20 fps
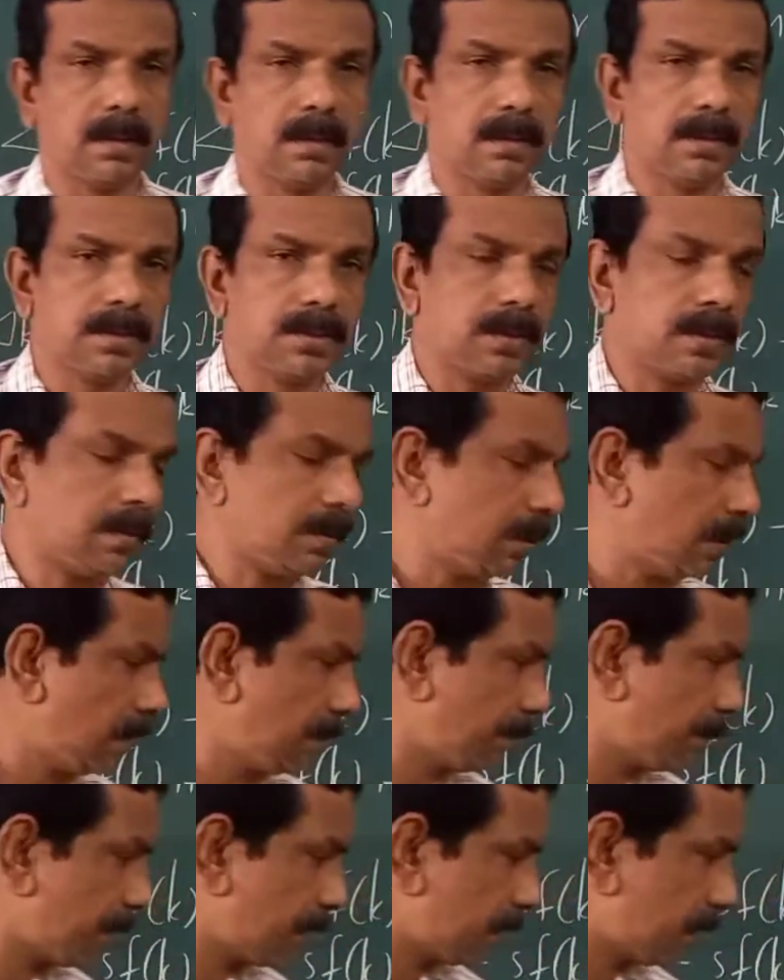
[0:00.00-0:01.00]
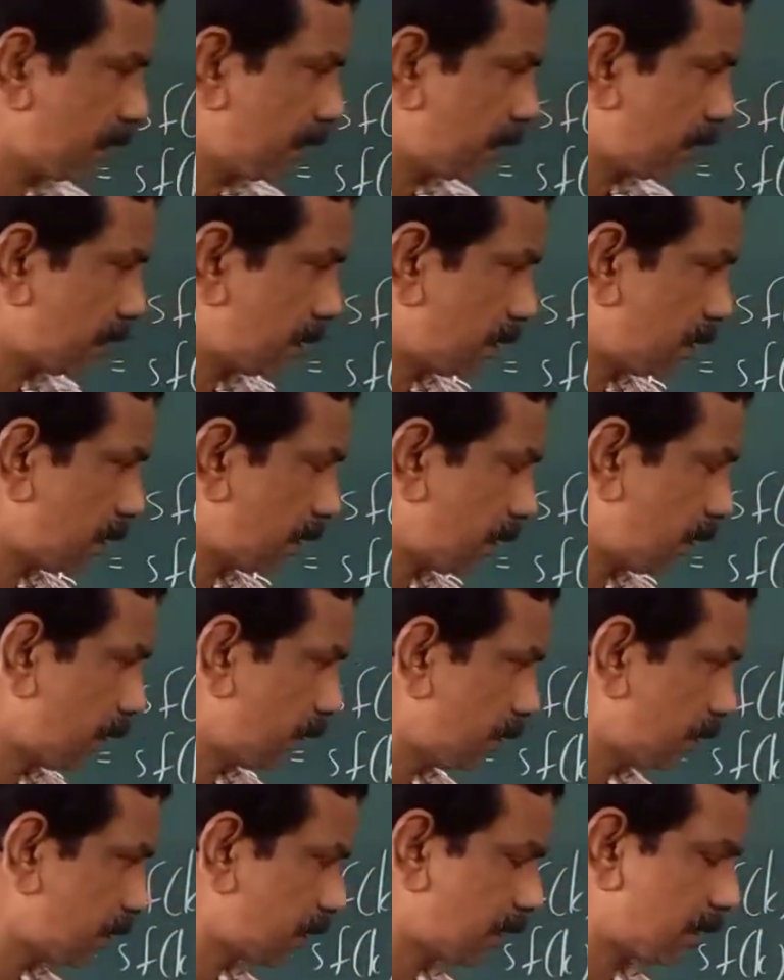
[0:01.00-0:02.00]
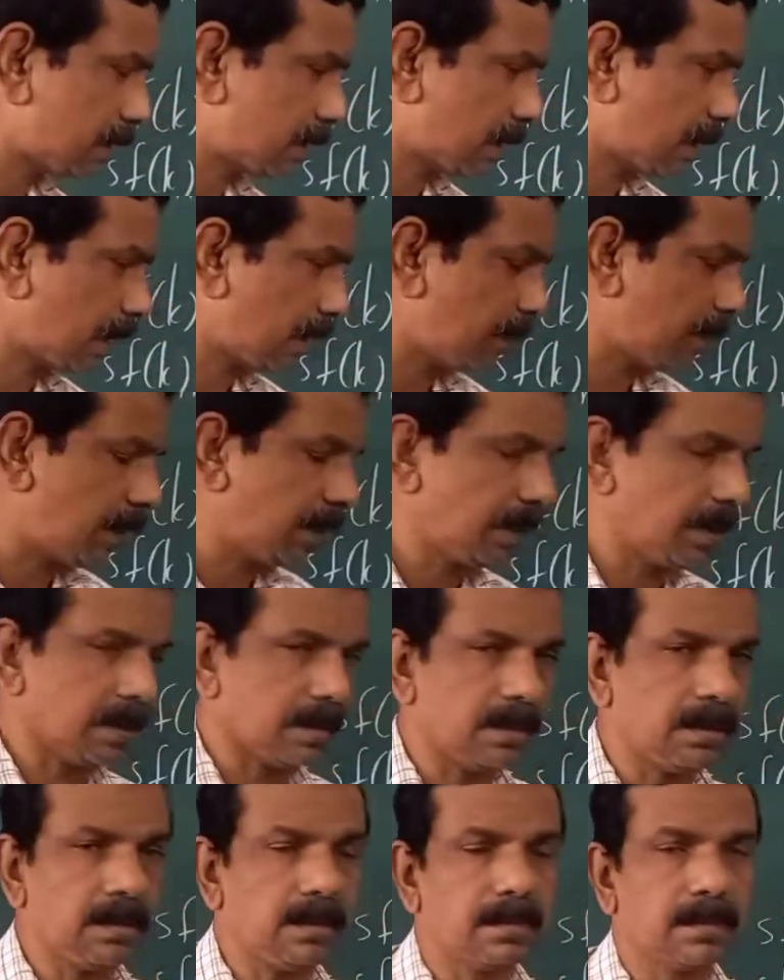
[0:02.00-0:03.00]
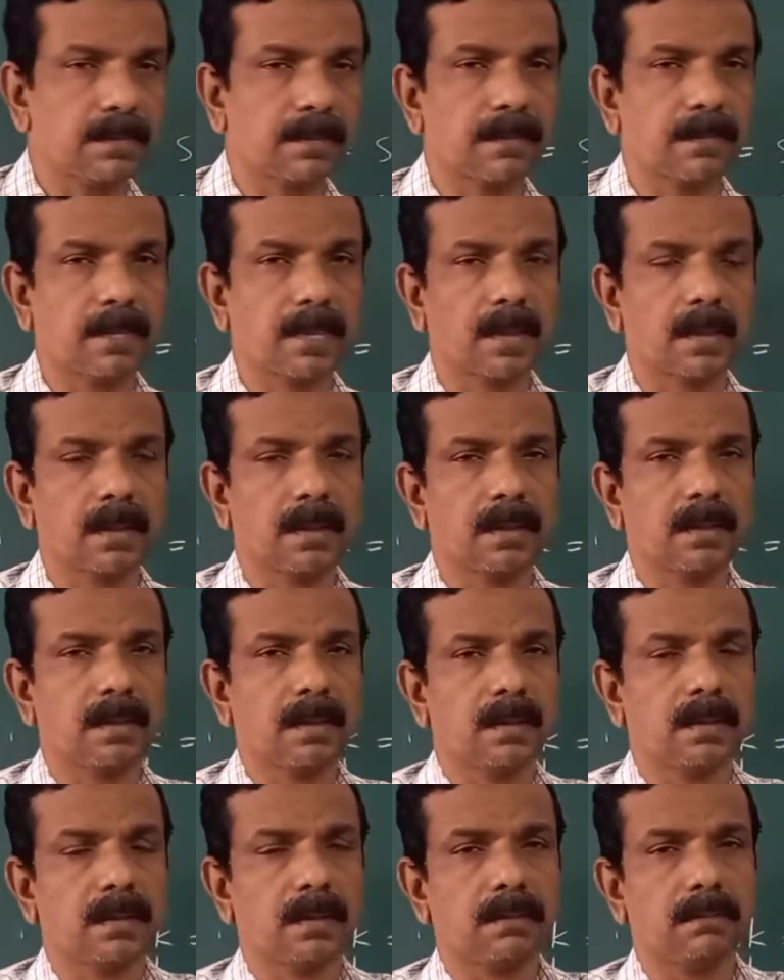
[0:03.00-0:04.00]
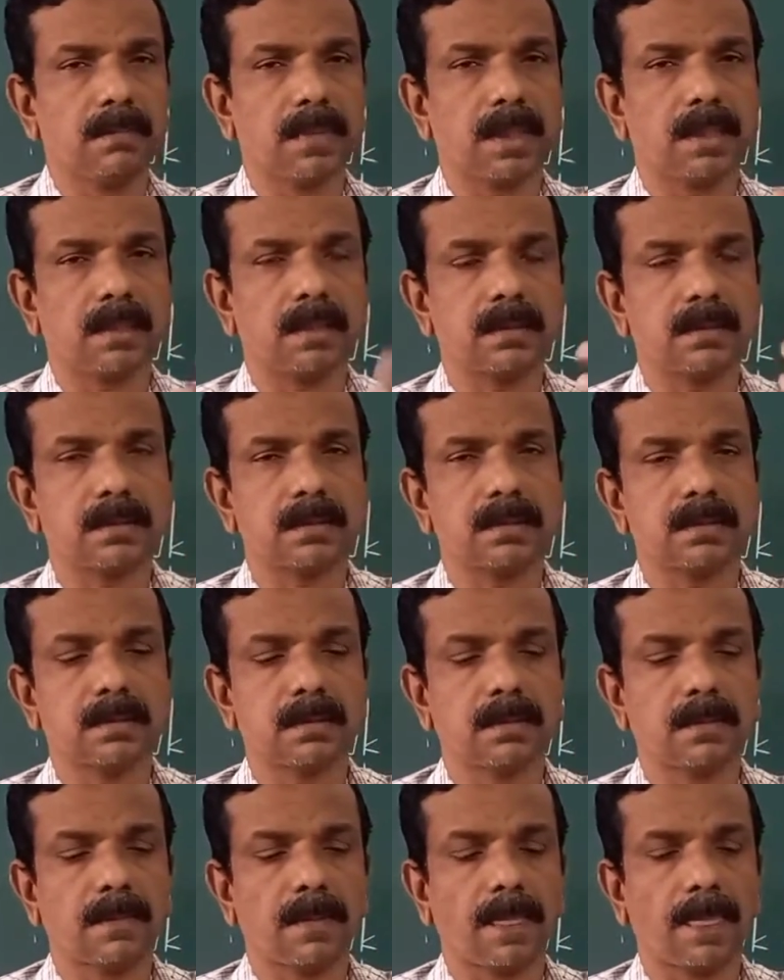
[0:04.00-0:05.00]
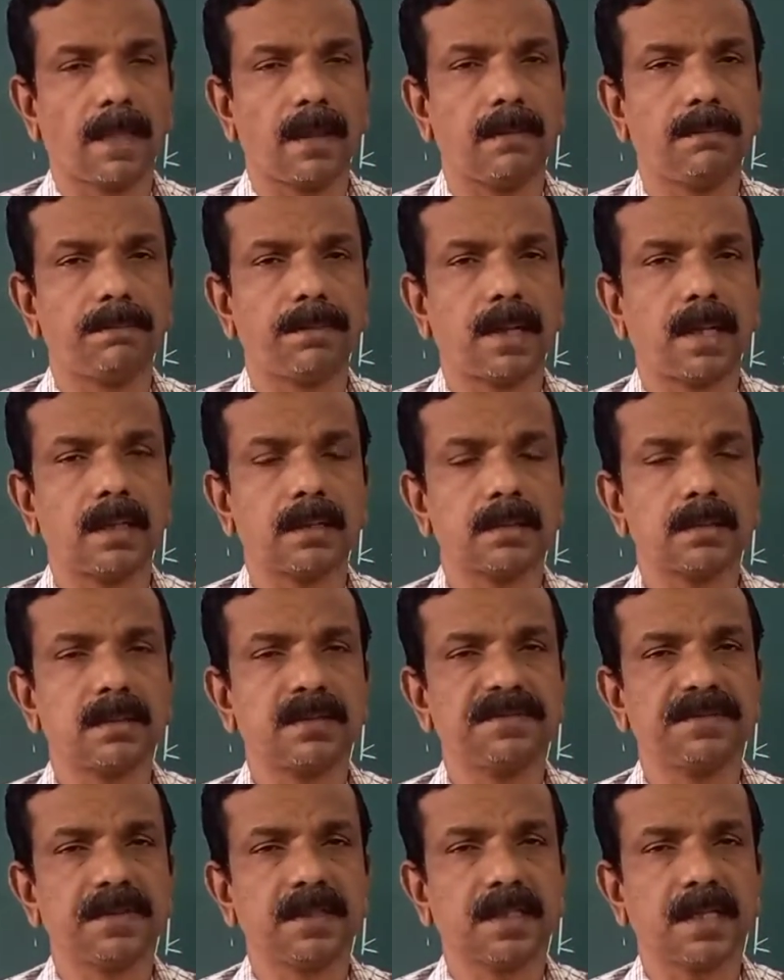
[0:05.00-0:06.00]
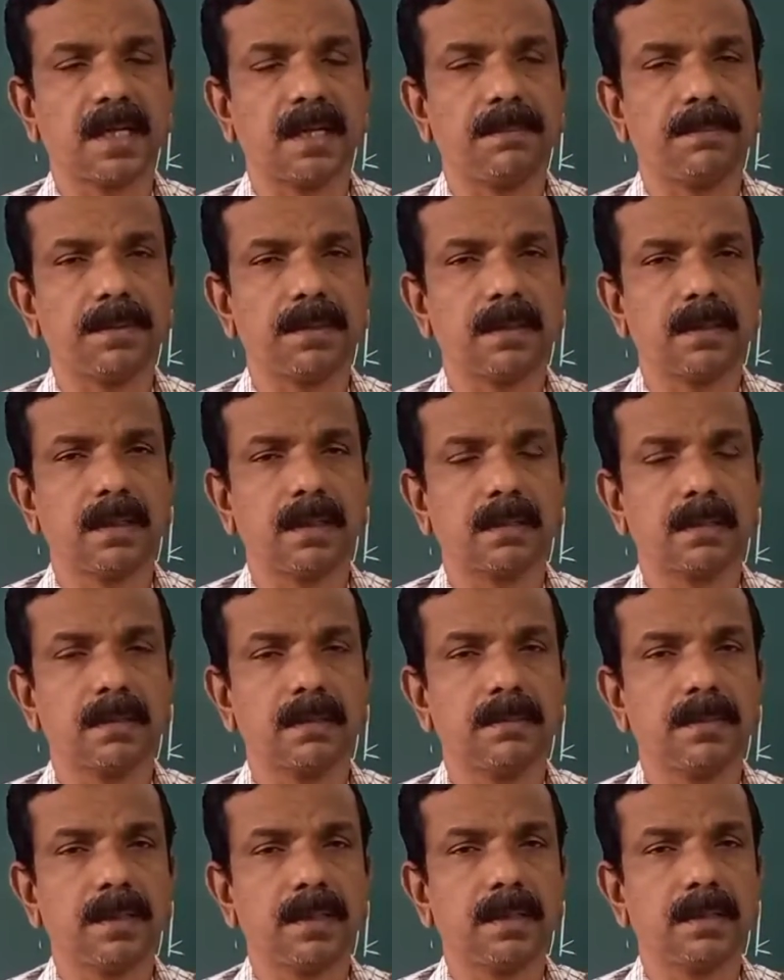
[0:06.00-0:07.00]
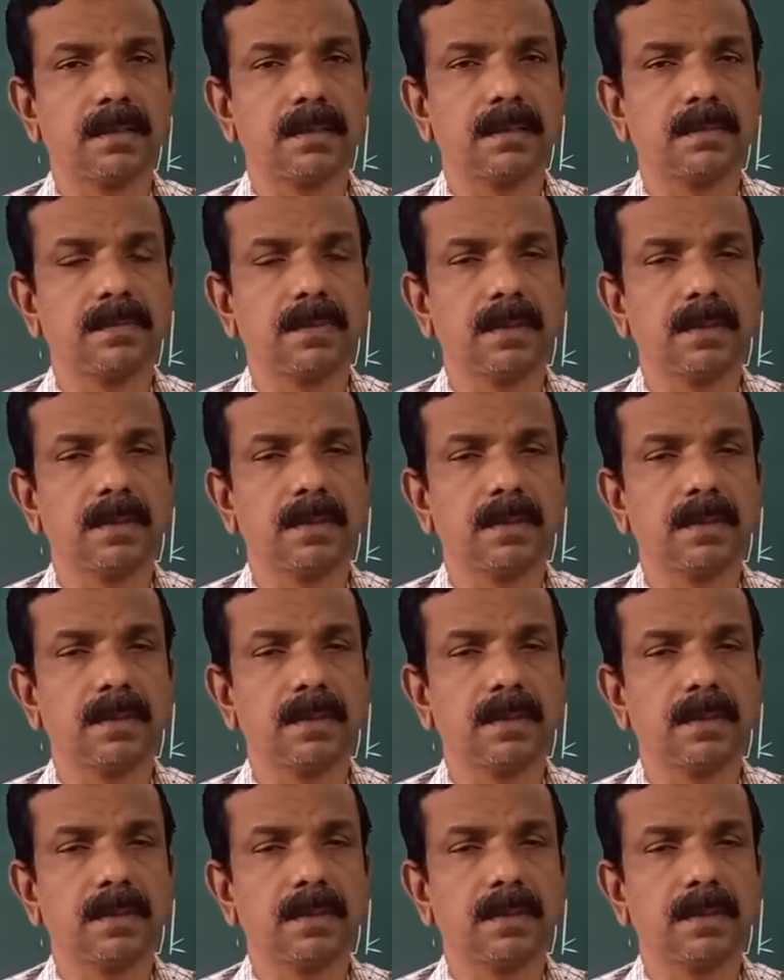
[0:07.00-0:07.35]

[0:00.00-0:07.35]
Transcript: So depreciation reduces K by L because a part of the capital accumulated